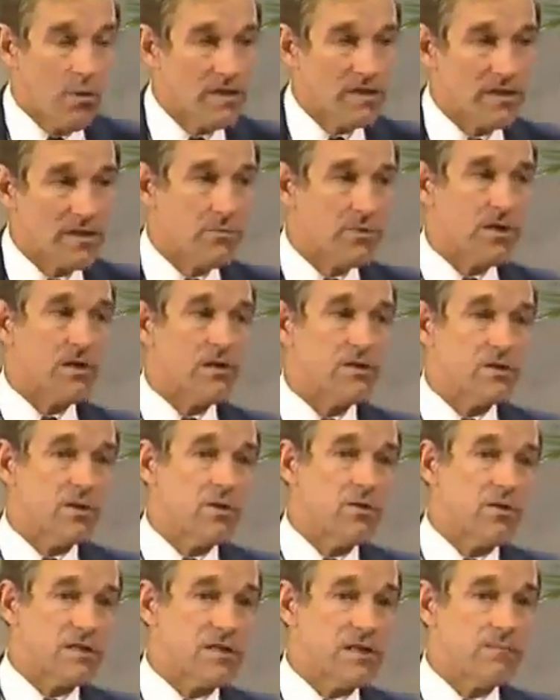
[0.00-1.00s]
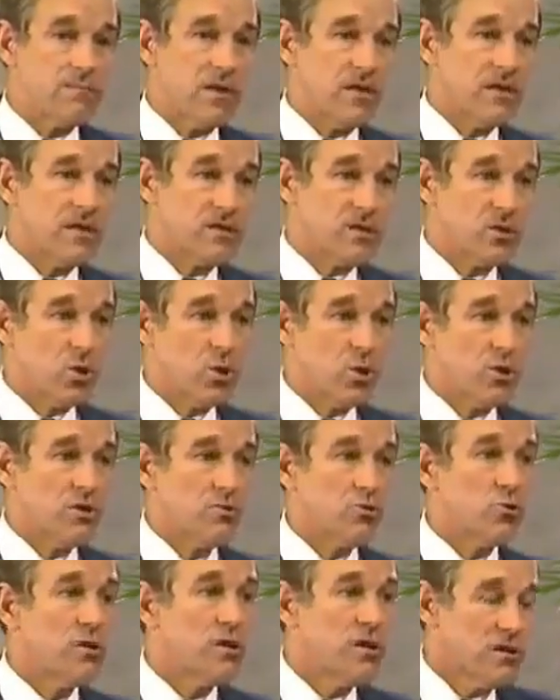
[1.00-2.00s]
We as libertarians don't accept that. It's
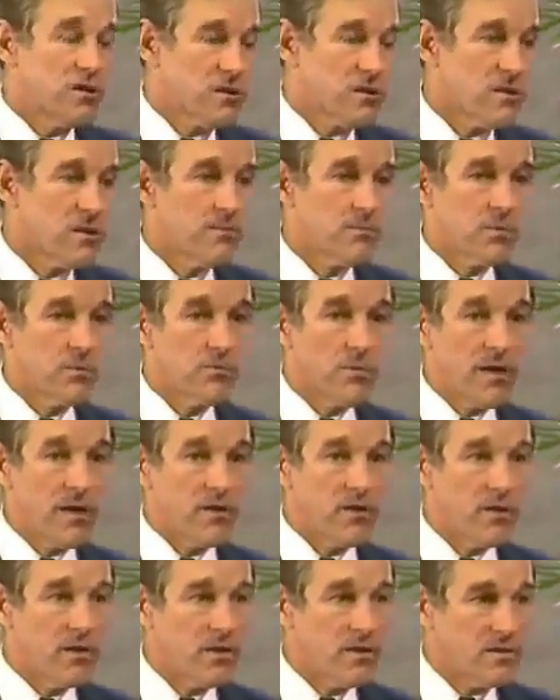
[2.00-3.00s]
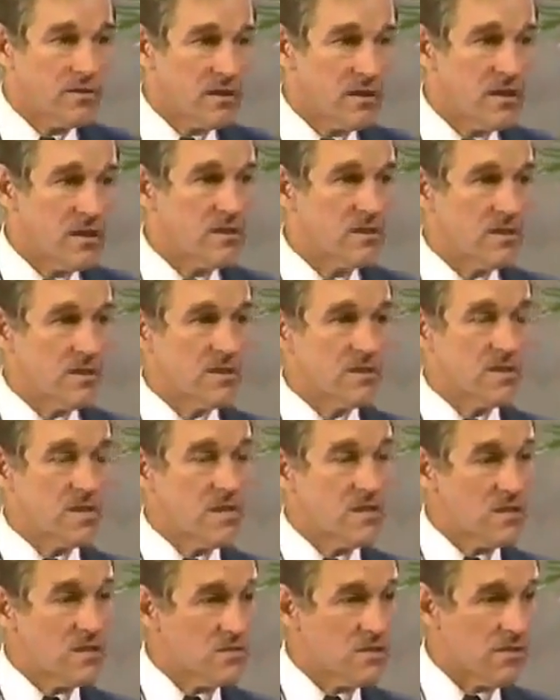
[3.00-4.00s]
treating the symptom rather than the disease. The
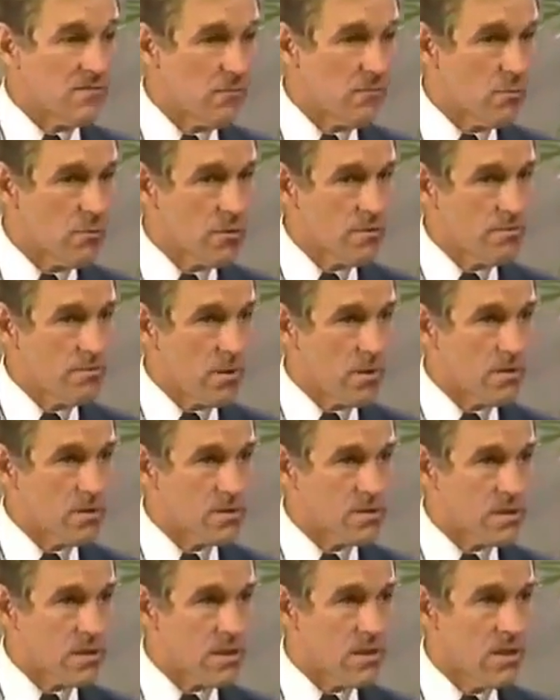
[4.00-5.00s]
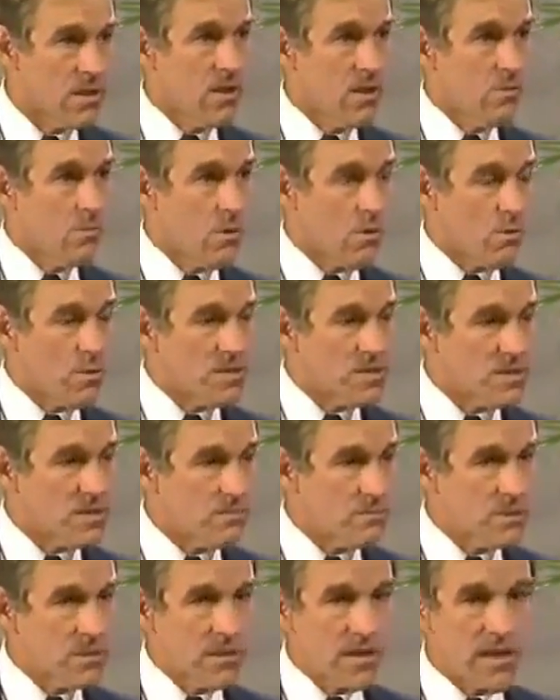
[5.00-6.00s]
disease is a foreign policy where we
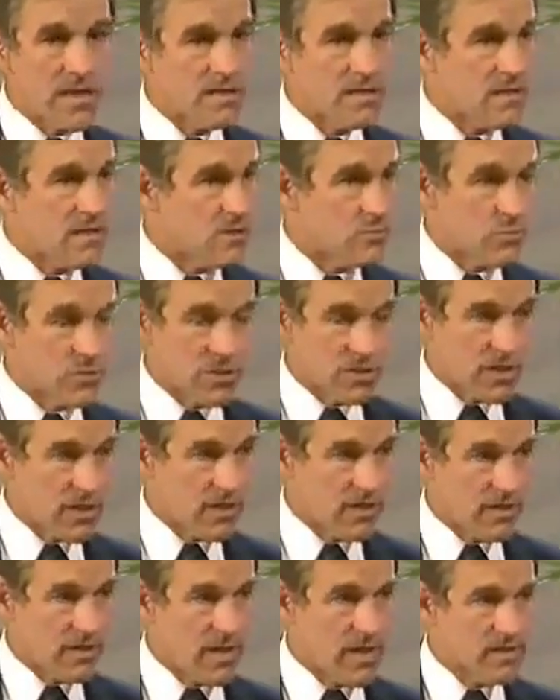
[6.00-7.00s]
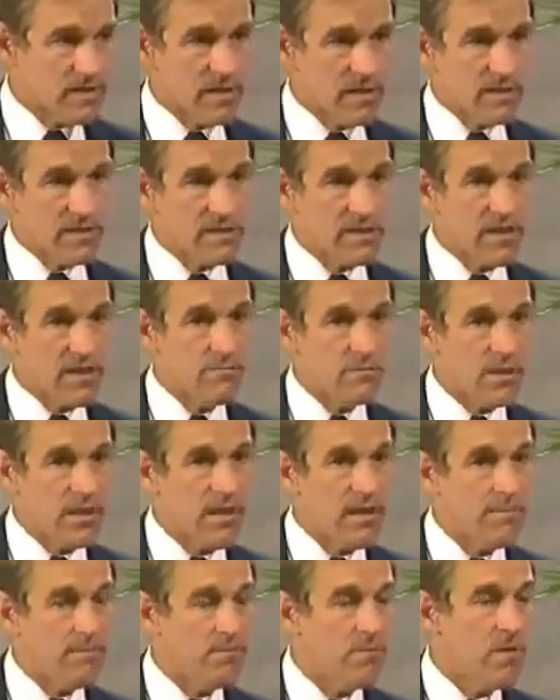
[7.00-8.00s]
subsidize these rich allies. At the same
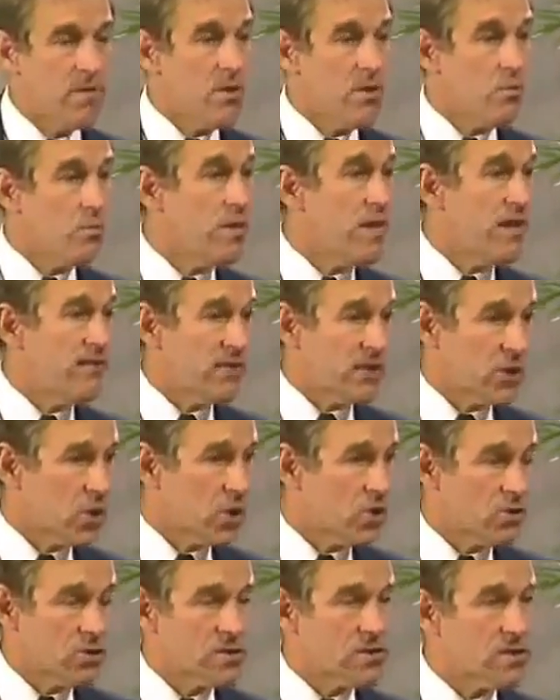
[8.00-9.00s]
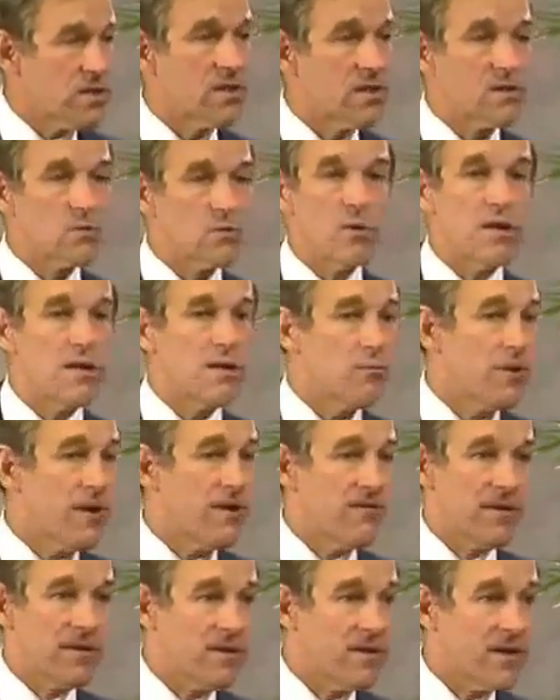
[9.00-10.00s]
time, we have a currency that's weak, and we
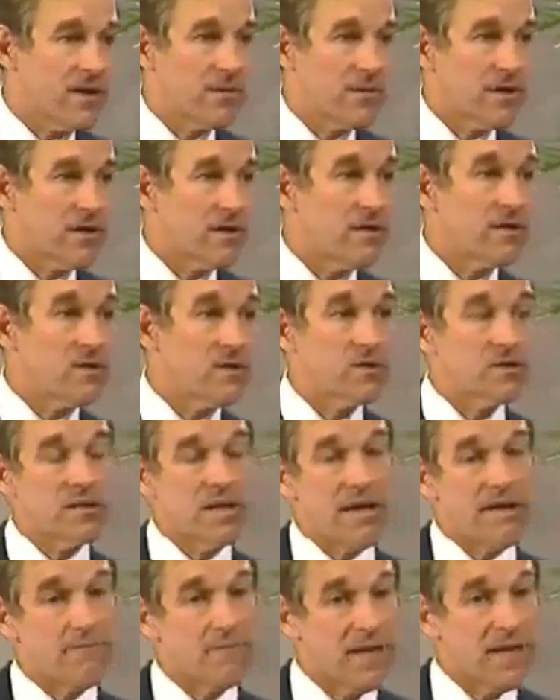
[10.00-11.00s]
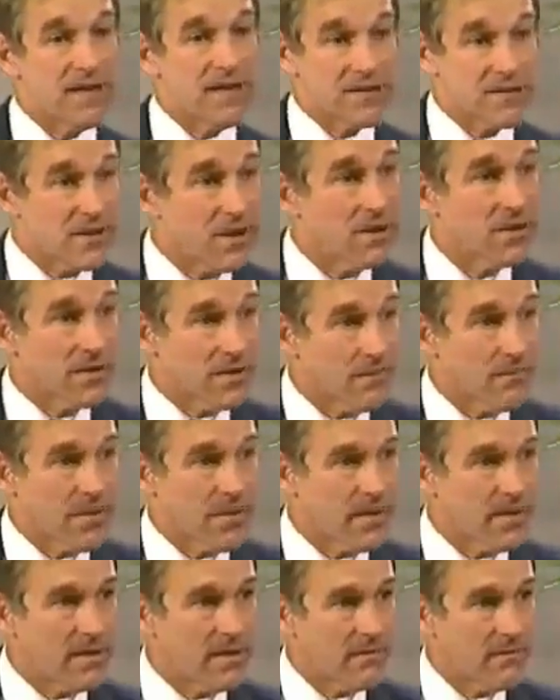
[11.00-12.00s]
have economic conditions that have made us
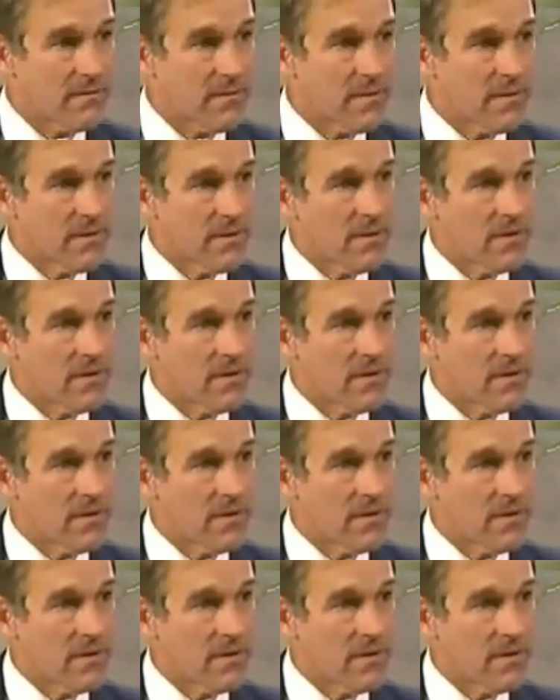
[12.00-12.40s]
non-competitive.